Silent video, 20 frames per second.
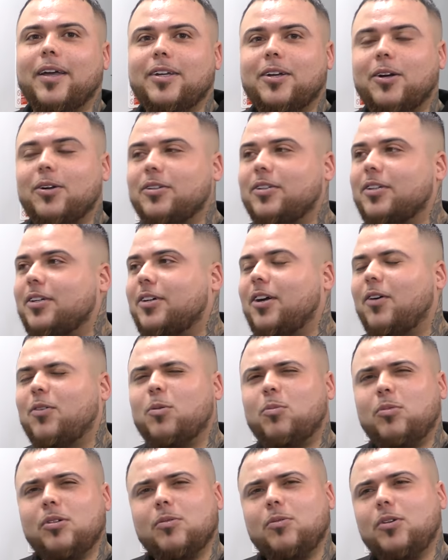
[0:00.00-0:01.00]
He goes, uh,
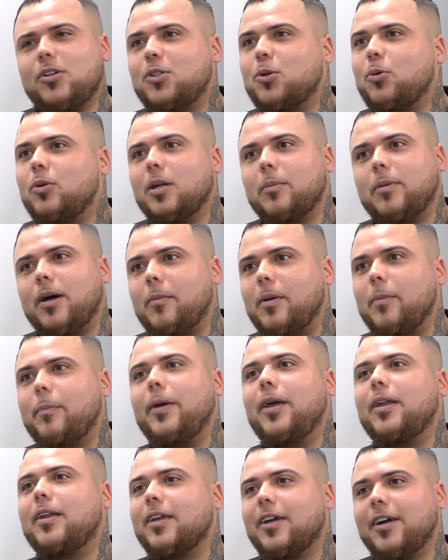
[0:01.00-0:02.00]
"I what are you talking about? I'm
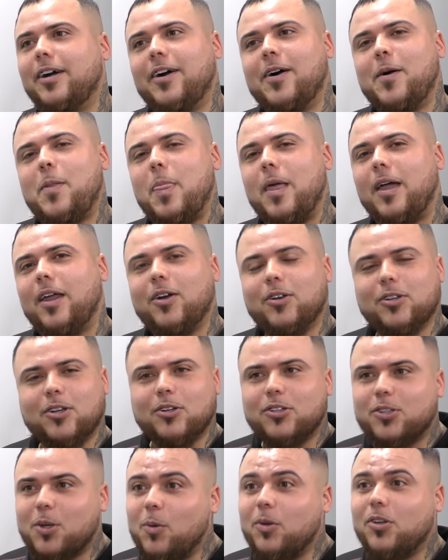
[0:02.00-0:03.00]
in bed." And he
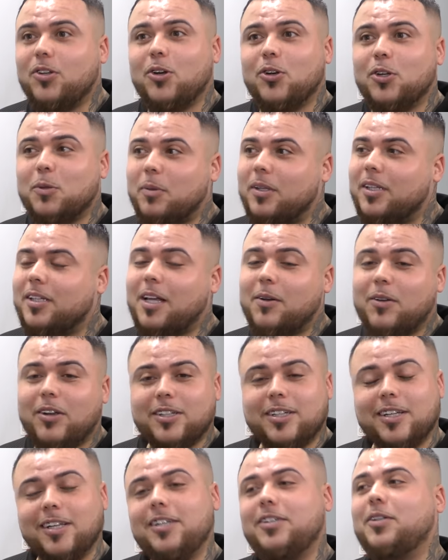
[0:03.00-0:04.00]
goes, oh, so and so has been
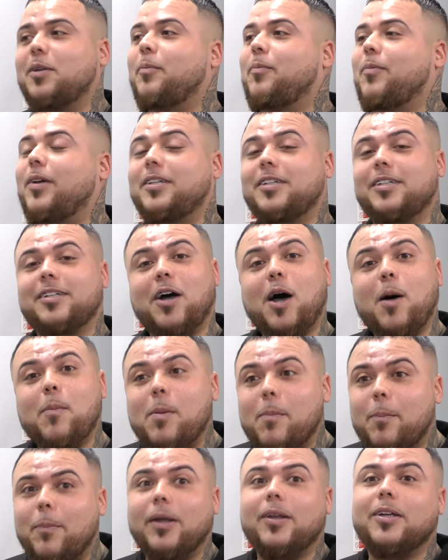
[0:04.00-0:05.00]
stabbed. I said, listen, I said,
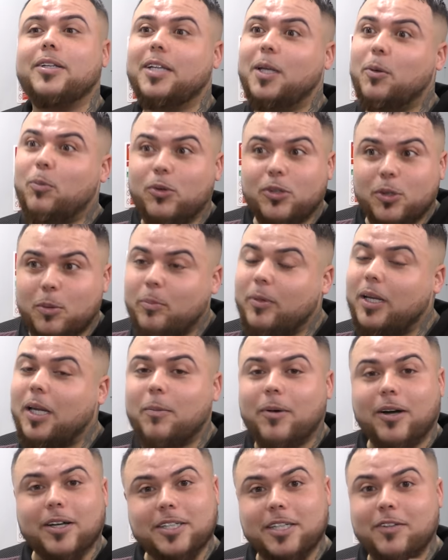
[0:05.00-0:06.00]
I'm in bed. I said, it wasn't
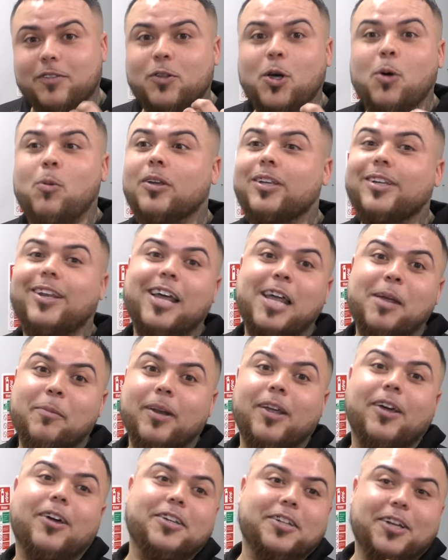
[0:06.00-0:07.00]
me, but I said, if no one's
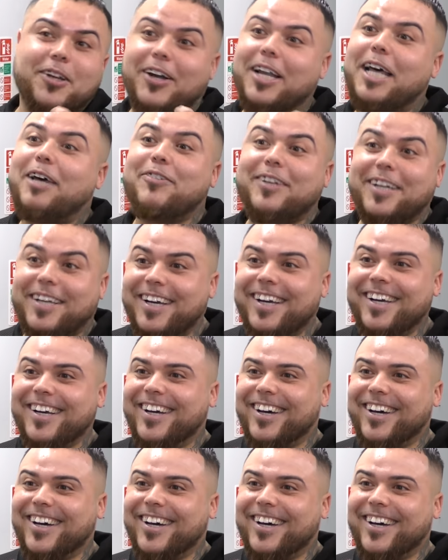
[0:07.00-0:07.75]
claiming it, I said, I'll have it.